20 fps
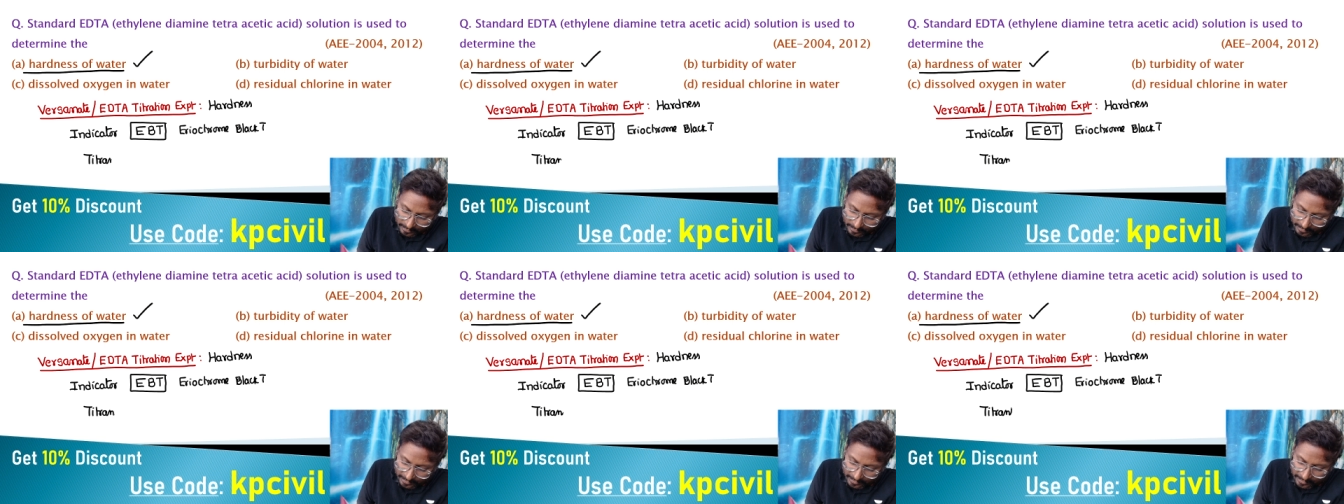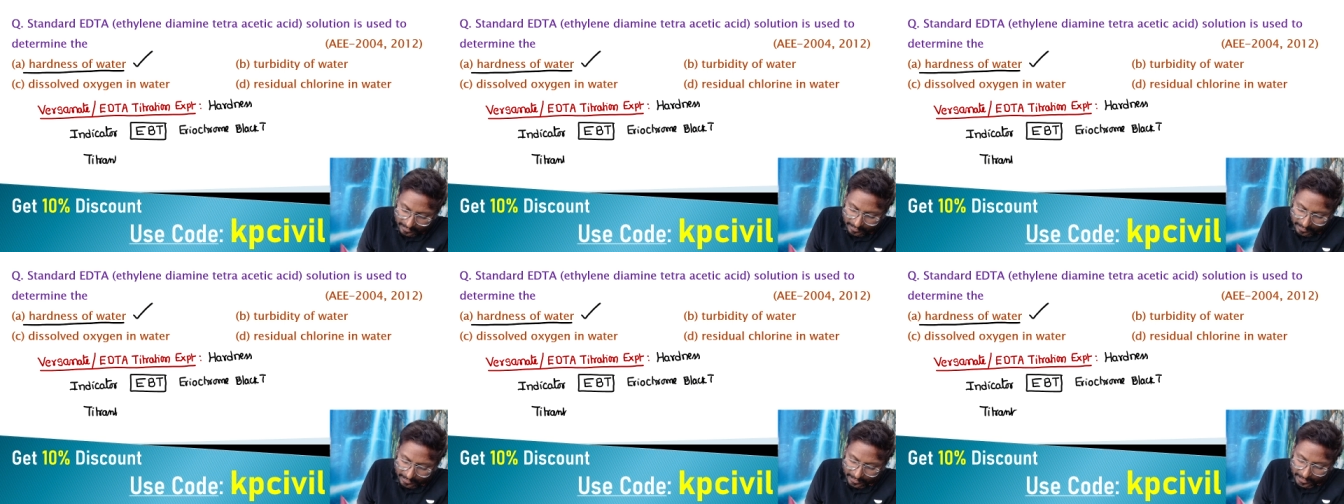
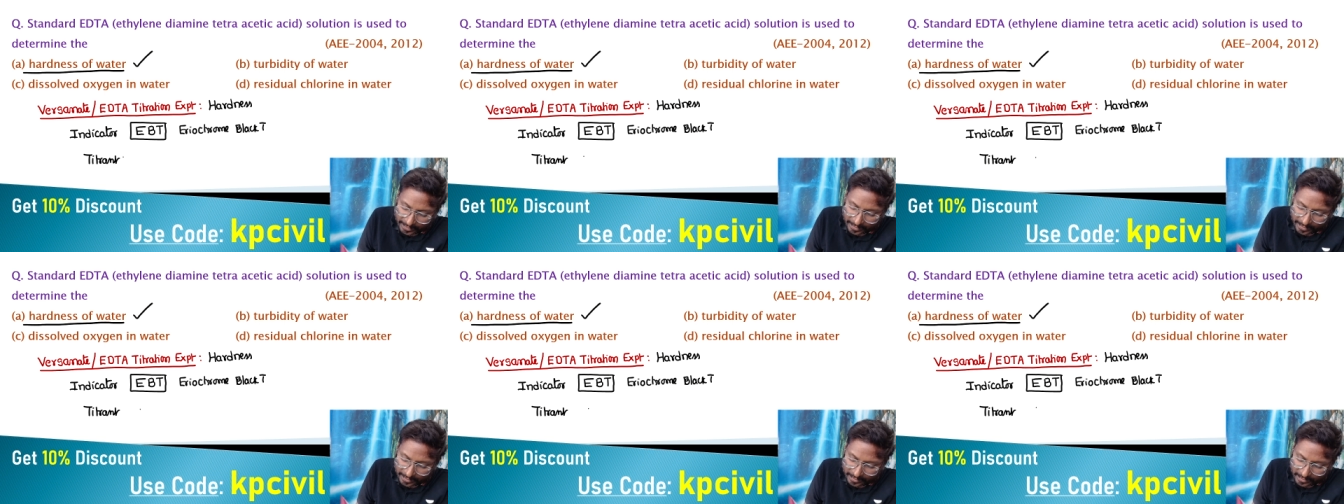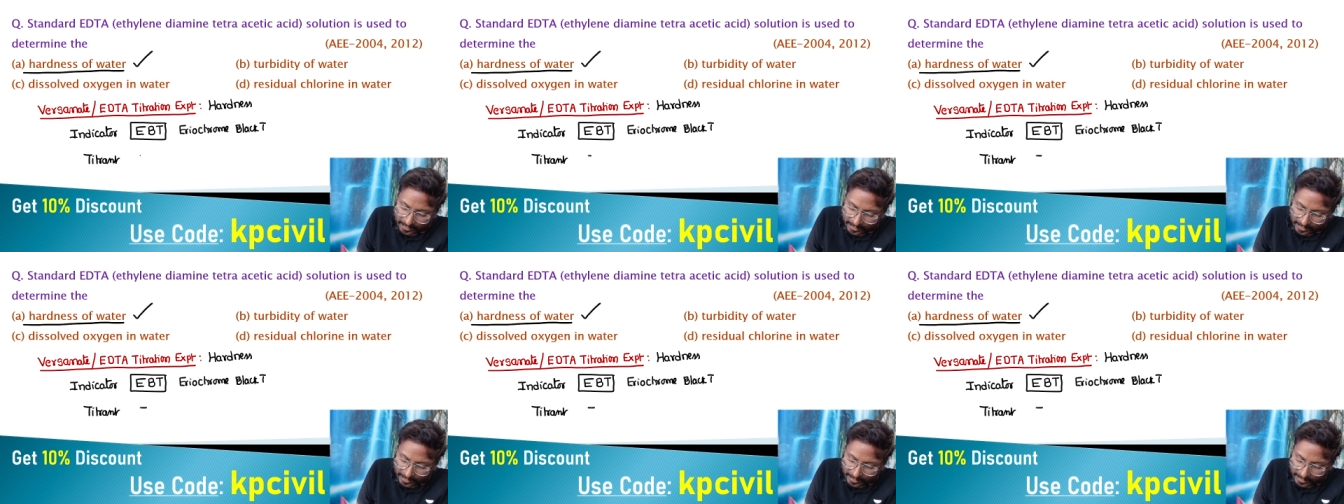
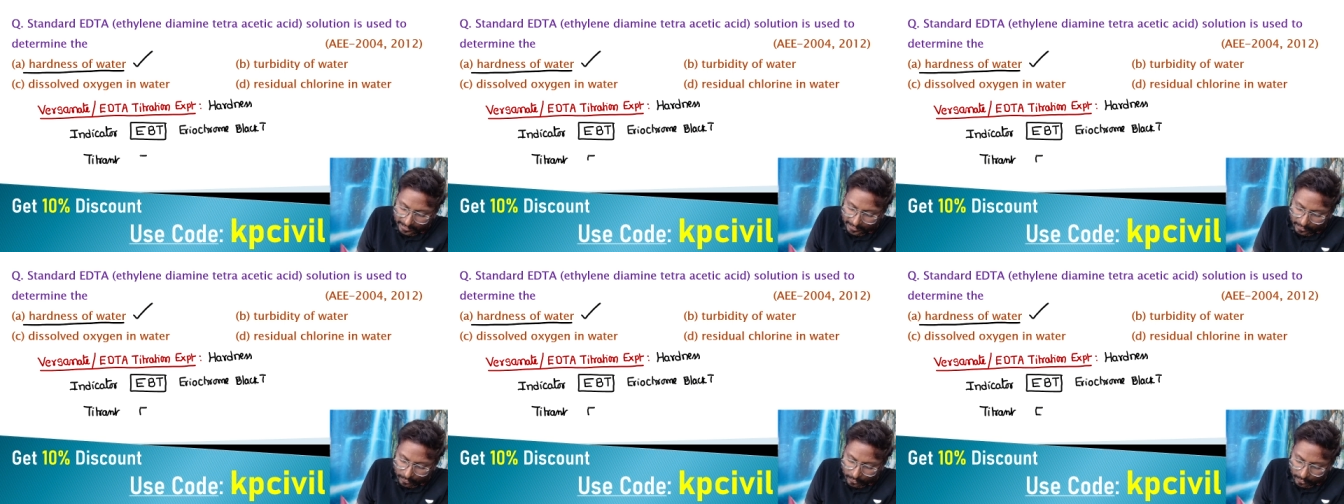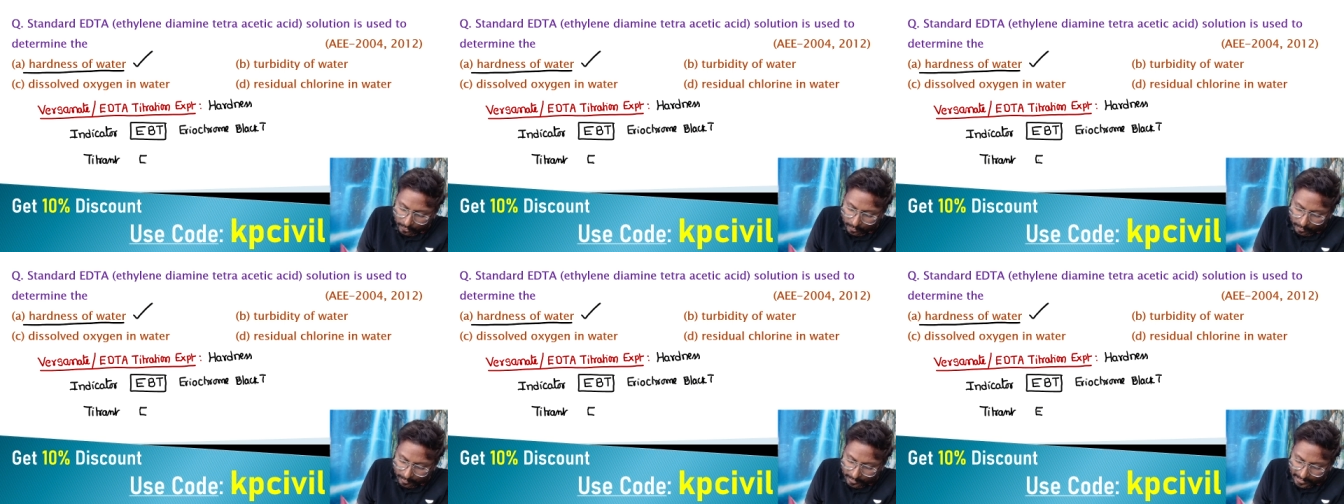Indicator
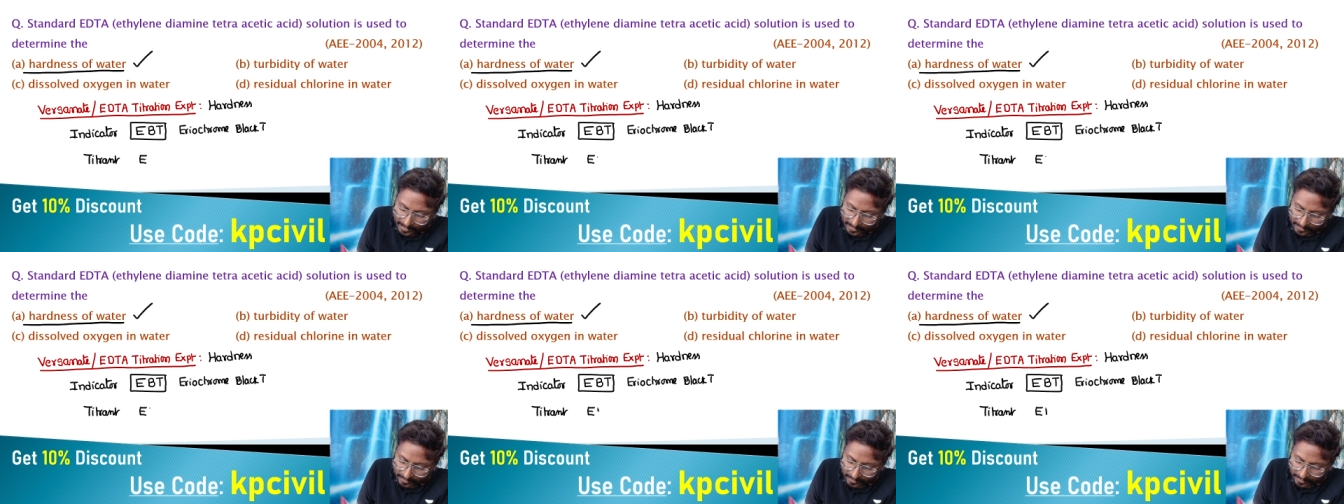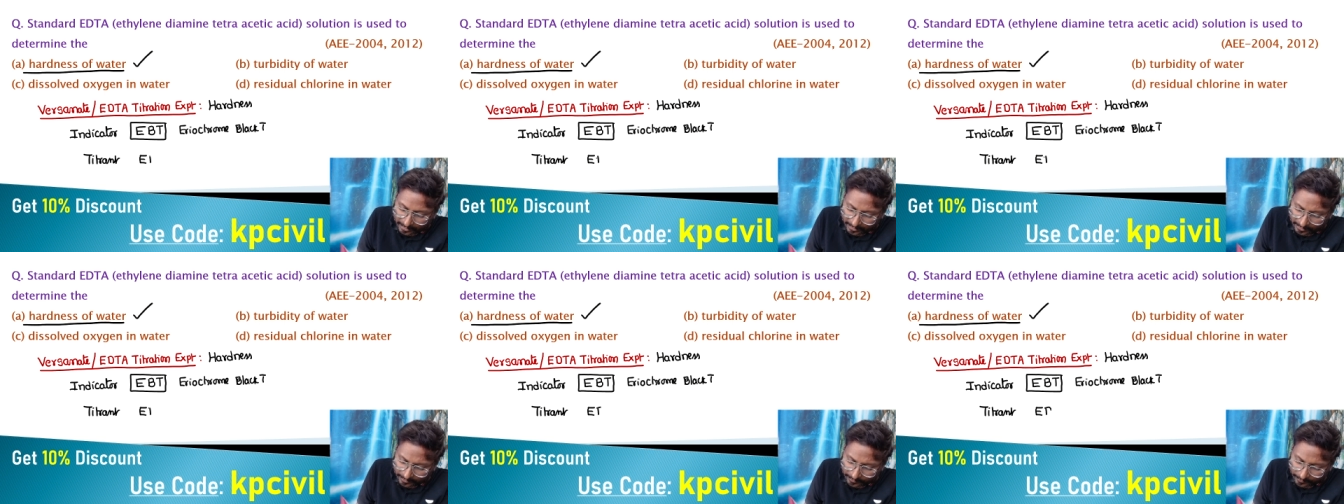erythrome black
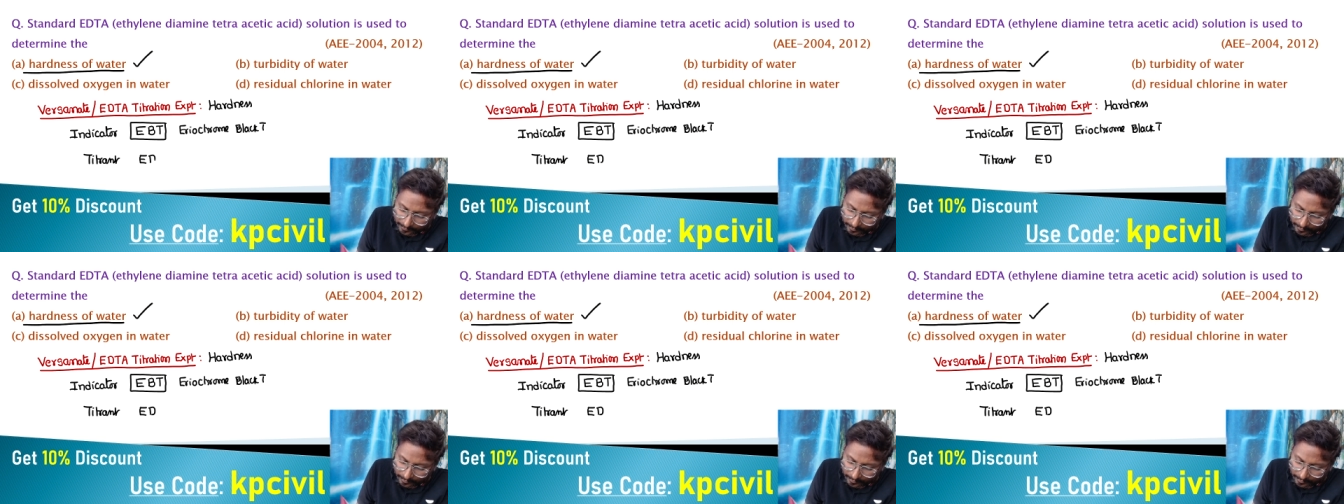tea.